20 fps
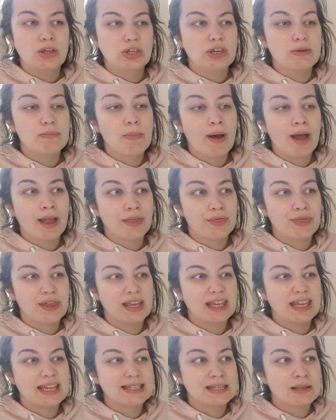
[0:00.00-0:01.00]
You might
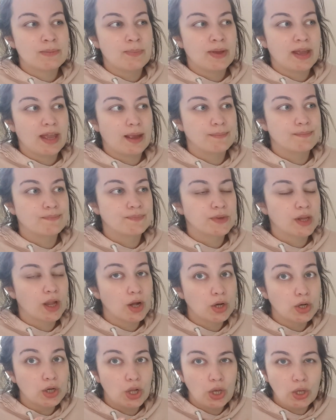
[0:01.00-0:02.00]
think it's a bit
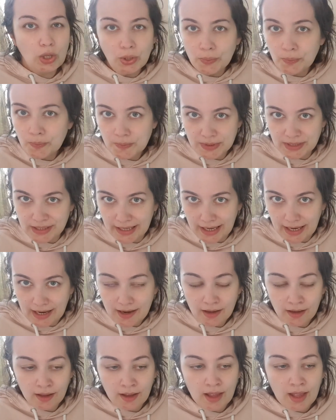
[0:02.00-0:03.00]

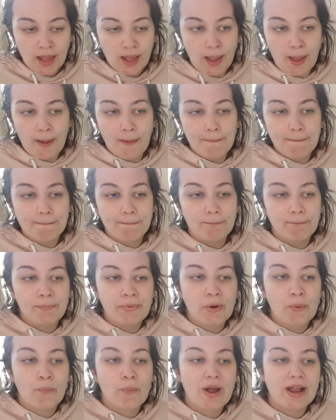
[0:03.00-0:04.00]
clumsy,
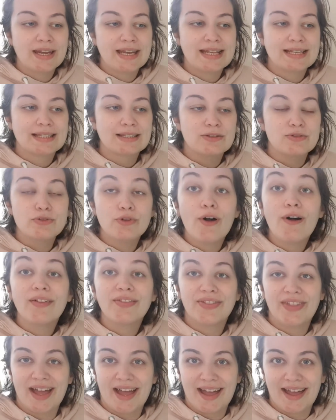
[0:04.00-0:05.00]
but when it's
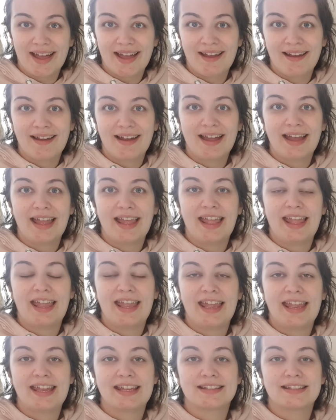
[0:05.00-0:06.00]
not there,
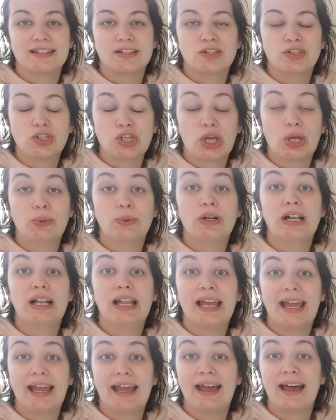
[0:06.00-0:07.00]
it's so
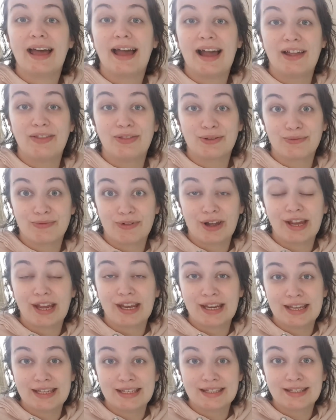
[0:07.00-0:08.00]
clear and the
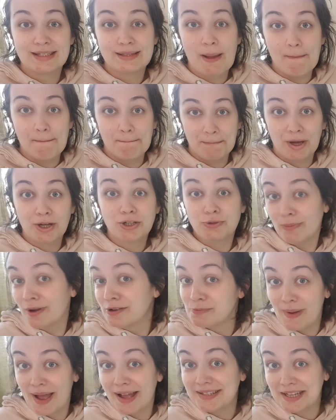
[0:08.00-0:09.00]
writing is much,
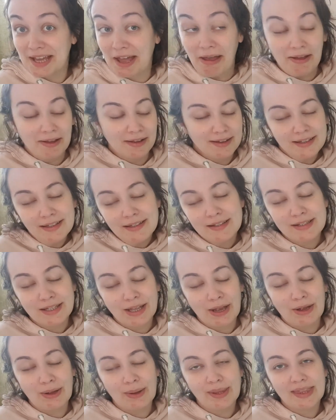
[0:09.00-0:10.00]
much better.
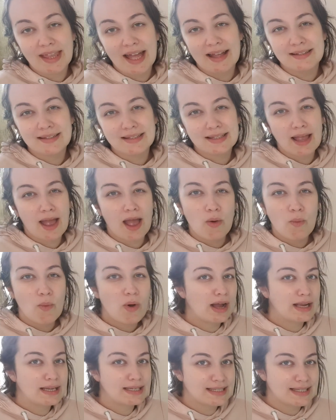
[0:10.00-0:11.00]
So that's how
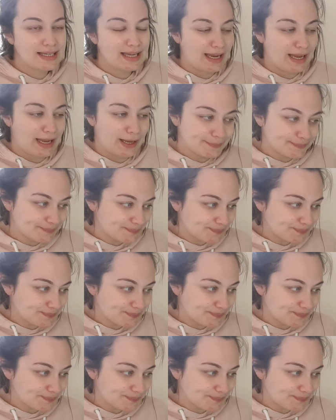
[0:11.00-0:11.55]
I see it.